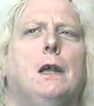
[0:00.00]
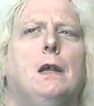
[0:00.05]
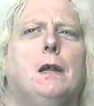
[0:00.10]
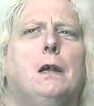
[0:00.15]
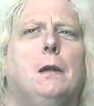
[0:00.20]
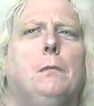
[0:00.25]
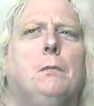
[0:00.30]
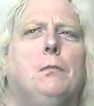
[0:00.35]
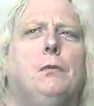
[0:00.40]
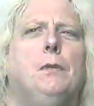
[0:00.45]

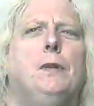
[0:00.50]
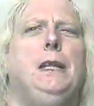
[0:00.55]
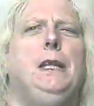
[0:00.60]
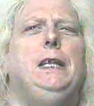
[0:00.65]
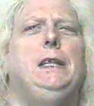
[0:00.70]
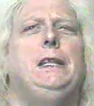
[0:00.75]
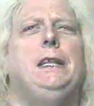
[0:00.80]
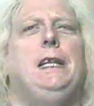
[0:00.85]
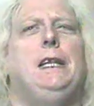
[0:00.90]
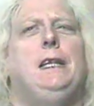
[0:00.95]

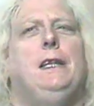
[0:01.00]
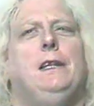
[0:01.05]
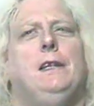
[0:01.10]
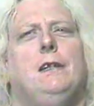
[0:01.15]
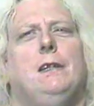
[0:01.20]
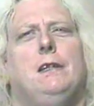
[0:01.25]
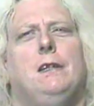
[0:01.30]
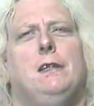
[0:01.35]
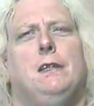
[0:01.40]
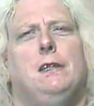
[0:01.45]
completely
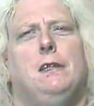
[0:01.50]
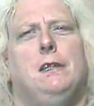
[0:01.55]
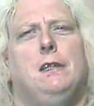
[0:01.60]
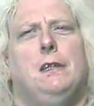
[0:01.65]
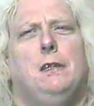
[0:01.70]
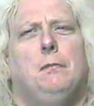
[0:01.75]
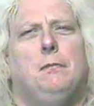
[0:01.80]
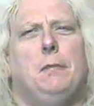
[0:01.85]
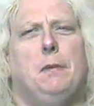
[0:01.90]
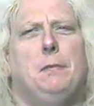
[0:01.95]

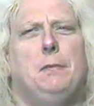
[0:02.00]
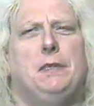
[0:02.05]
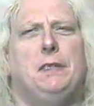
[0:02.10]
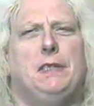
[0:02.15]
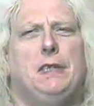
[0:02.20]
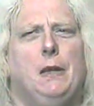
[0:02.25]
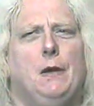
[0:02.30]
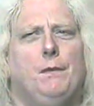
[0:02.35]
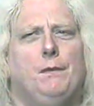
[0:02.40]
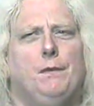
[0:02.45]
by
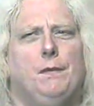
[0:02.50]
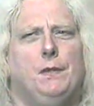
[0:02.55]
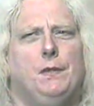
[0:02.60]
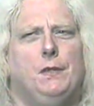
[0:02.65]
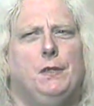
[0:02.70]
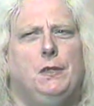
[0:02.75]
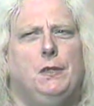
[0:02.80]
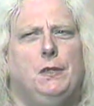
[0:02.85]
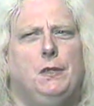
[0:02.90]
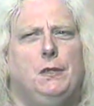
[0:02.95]
myself.
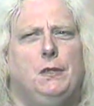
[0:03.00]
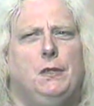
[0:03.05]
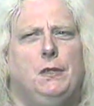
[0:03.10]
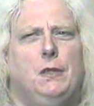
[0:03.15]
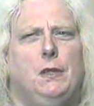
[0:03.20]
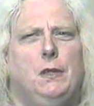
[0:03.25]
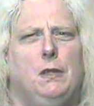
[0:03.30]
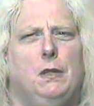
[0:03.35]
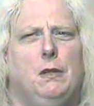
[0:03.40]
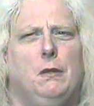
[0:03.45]

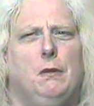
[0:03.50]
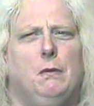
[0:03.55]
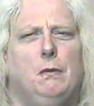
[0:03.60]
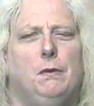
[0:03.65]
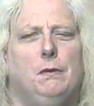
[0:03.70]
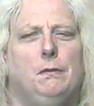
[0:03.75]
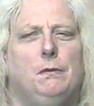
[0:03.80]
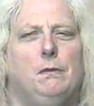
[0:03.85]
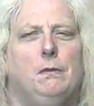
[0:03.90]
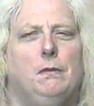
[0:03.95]

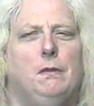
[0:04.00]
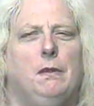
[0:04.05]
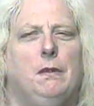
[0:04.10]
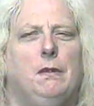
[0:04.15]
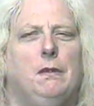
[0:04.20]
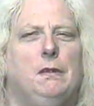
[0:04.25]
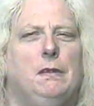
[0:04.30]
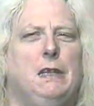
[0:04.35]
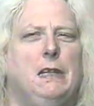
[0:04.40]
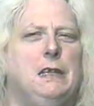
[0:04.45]
Well,
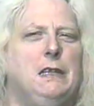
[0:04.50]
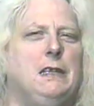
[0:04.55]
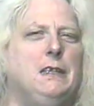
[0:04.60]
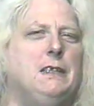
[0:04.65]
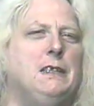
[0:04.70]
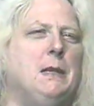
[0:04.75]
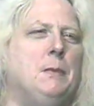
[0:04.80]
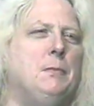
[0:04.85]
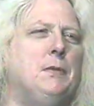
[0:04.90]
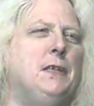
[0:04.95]
that
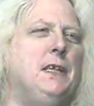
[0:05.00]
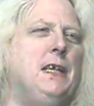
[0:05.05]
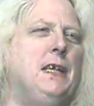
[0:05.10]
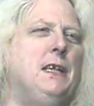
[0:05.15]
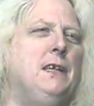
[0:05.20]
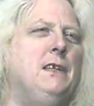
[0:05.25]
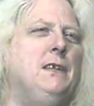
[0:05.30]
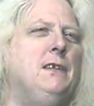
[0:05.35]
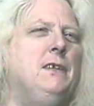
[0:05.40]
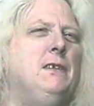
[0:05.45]
gets
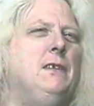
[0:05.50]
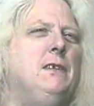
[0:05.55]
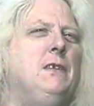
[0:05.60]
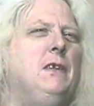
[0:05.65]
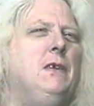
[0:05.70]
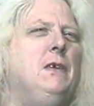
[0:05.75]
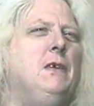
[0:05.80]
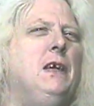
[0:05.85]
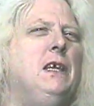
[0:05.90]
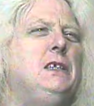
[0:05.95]
complicated.
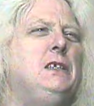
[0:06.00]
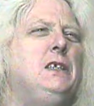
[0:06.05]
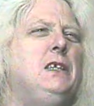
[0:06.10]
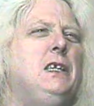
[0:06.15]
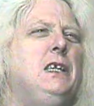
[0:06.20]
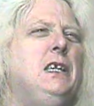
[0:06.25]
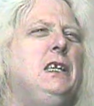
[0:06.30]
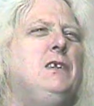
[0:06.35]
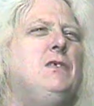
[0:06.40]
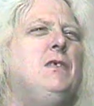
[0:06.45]
No,
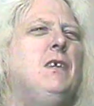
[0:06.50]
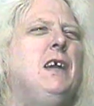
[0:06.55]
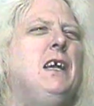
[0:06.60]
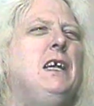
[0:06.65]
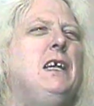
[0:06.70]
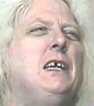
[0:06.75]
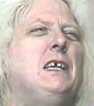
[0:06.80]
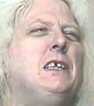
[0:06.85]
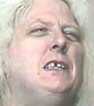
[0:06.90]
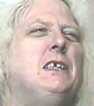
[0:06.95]
actually, it is
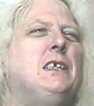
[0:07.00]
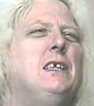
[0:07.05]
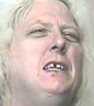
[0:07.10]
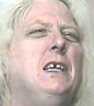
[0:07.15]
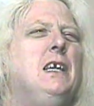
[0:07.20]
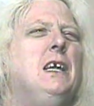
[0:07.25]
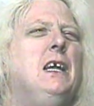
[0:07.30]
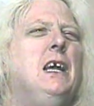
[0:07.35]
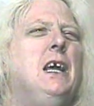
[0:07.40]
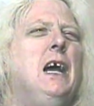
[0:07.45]
right, because,
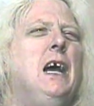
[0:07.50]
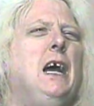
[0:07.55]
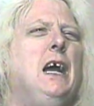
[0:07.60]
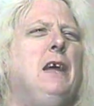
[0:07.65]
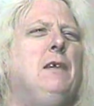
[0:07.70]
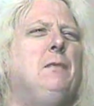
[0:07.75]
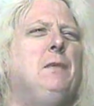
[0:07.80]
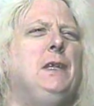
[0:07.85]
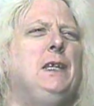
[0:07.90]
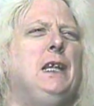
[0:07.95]

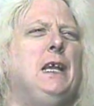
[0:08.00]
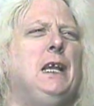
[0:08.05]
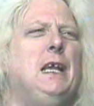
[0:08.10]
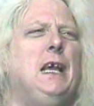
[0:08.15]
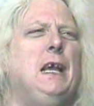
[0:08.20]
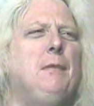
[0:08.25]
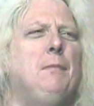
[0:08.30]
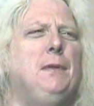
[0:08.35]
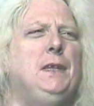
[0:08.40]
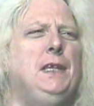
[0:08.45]
I mean, I
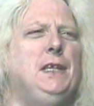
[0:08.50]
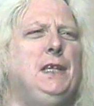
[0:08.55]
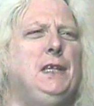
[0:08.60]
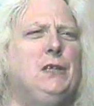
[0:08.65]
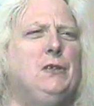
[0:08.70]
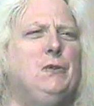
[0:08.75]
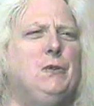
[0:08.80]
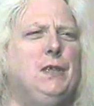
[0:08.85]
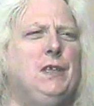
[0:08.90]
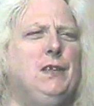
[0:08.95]
have been
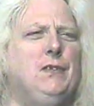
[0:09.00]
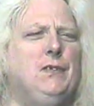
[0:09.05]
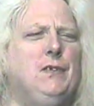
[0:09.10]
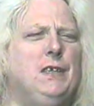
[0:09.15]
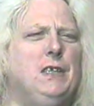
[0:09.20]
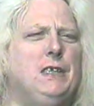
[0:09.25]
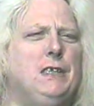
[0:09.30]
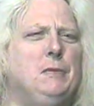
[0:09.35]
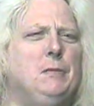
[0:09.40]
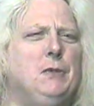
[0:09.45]
here
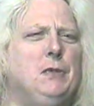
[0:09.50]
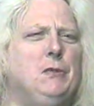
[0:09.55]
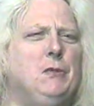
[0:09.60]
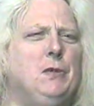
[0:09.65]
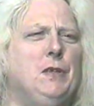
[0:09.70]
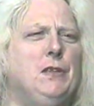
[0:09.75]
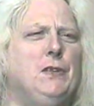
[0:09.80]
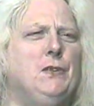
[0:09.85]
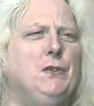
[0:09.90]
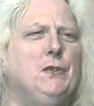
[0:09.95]
23, this is my
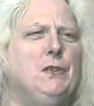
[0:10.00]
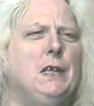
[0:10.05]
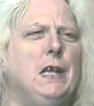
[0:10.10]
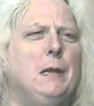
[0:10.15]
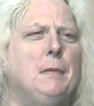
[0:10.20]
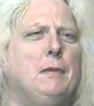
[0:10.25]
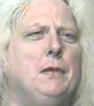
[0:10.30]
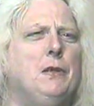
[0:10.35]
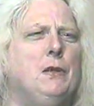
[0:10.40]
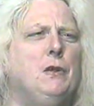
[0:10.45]
23rd
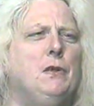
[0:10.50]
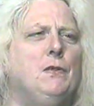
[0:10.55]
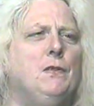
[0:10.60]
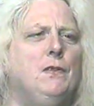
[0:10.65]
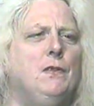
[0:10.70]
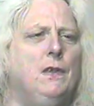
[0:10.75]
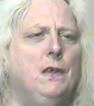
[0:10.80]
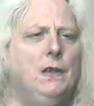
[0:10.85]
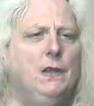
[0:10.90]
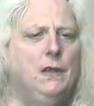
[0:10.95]
time on
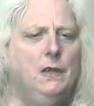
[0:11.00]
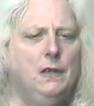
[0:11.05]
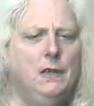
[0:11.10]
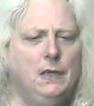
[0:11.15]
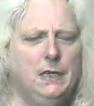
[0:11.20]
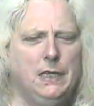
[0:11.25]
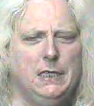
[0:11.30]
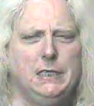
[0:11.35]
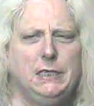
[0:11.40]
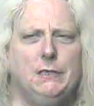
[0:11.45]
Earth.
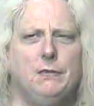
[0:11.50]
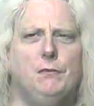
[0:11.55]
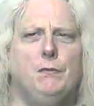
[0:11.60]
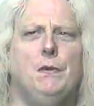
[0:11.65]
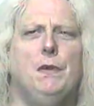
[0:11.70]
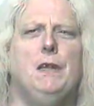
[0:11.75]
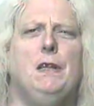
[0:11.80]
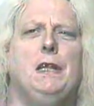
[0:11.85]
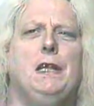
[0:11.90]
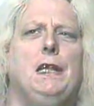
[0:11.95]
This is
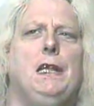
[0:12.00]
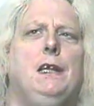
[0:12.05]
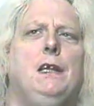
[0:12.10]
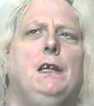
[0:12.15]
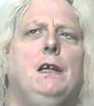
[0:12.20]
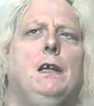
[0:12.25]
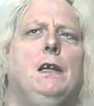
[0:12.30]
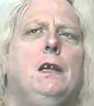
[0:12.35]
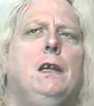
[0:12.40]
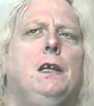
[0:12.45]
really
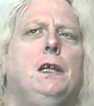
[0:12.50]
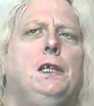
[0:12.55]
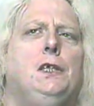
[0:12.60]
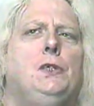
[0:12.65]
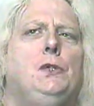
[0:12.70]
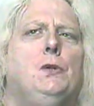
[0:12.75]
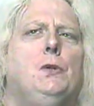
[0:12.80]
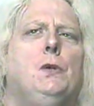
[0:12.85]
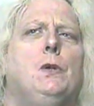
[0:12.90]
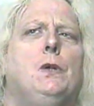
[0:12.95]

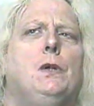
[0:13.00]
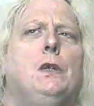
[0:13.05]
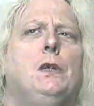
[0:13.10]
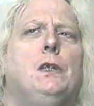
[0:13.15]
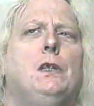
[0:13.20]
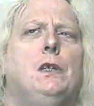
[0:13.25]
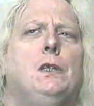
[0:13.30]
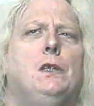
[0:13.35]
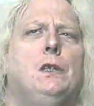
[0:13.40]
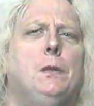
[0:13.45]
your
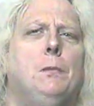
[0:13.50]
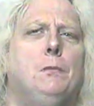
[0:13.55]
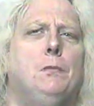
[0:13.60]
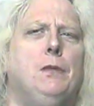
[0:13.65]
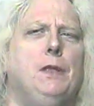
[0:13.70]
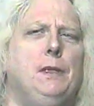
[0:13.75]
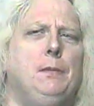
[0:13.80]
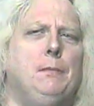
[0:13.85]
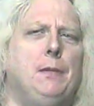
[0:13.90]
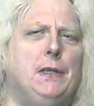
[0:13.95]

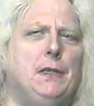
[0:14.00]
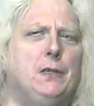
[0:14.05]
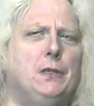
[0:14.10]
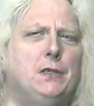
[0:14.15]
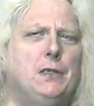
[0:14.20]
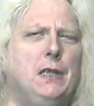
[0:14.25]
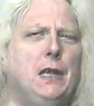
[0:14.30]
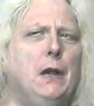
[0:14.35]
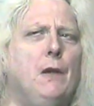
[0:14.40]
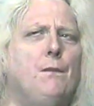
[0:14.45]
complete by
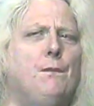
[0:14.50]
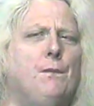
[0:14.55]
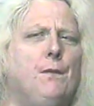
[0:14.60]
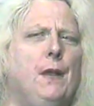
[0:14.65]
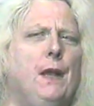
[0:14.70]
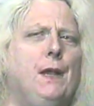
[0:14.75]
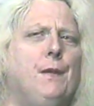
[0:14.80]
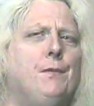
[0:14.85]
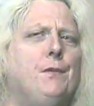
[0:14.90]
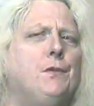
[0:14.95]
yourself.
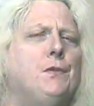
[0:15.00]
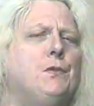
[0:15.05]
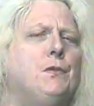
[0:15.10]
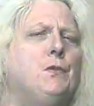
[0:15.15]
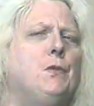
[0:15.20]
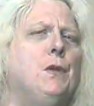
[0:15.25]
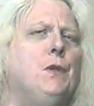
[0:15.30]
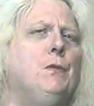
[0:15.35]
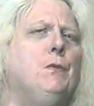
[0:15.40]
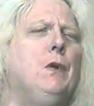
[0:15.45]
Life was
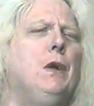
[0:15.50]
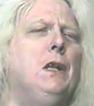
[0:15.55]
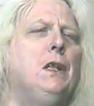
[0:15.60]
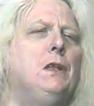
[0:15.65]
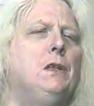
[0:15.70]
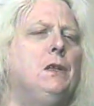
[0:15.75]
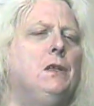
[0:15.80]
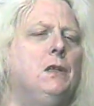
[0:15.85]
21